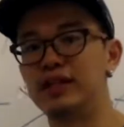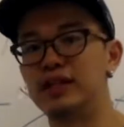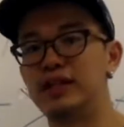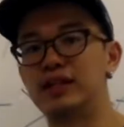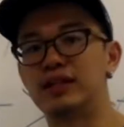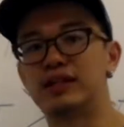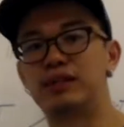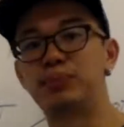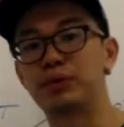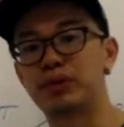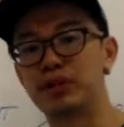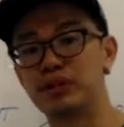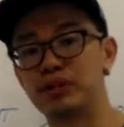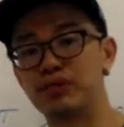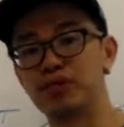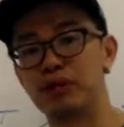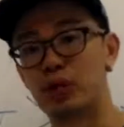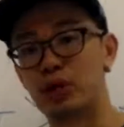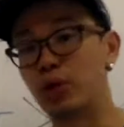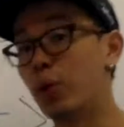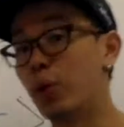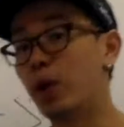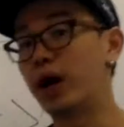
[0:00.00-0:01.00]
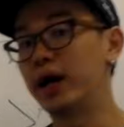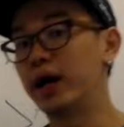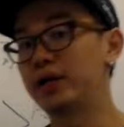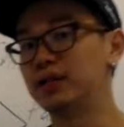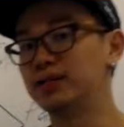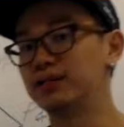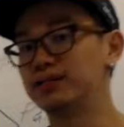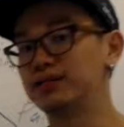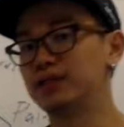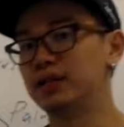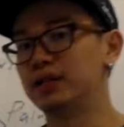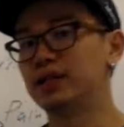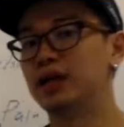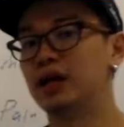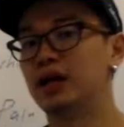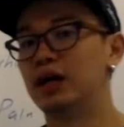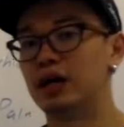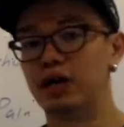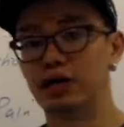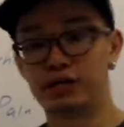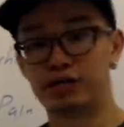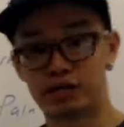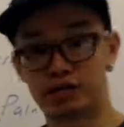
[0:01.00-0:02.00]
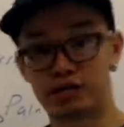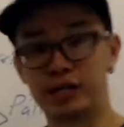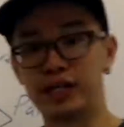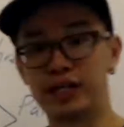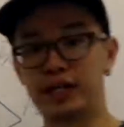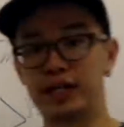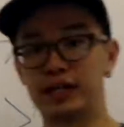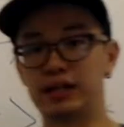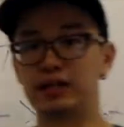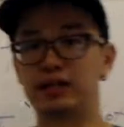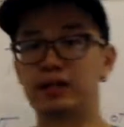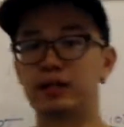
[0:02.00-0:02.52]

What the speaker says: it typically requires a lot of training.